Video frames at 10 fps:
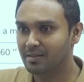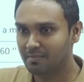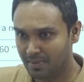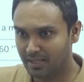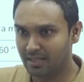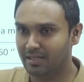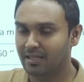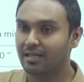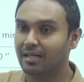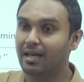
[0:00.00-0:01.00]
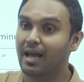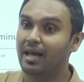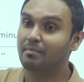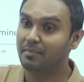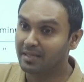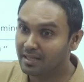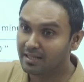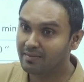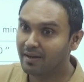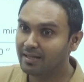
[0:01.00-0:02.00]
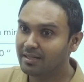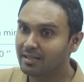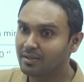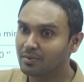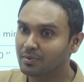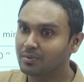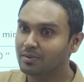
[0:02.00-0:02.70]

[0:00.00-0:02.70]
minute. And a minute divided into,